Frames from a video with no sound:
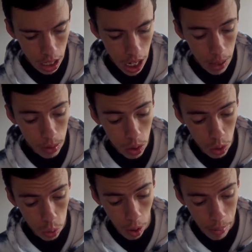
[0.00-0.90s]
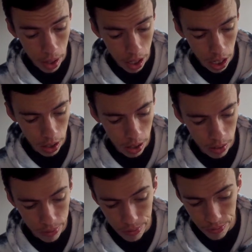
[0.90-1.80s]
I would swap either
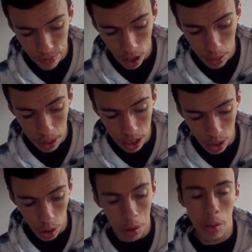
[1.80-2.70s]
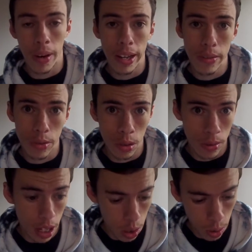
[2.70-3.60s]
Fire Blast or Earthquake for
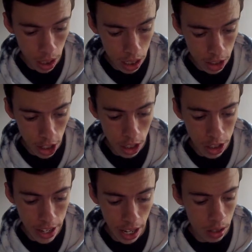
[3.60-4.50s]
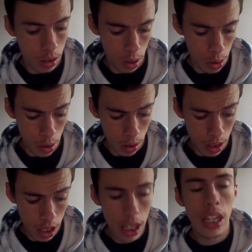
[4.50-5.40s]
a quick charge attack on Groudon,
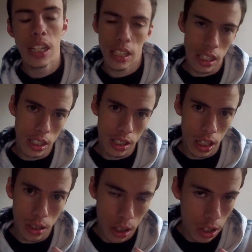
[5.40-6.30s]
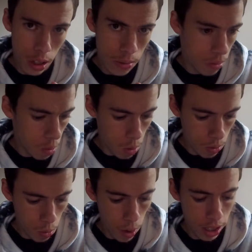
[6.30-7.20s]
like I said, so you're not
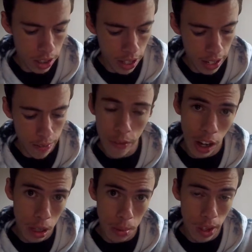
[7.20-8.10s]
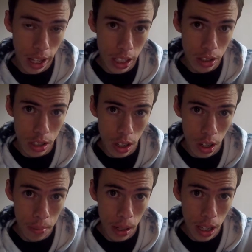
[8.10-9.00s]
wasting that valuable extra
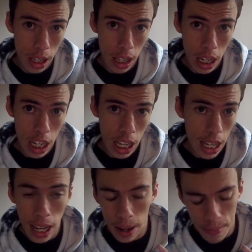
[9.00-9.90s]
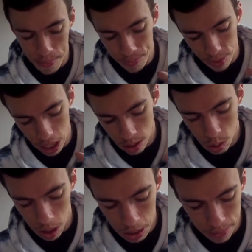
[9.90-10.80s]
time as
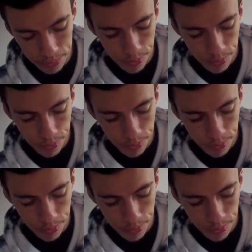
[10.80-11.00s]
well.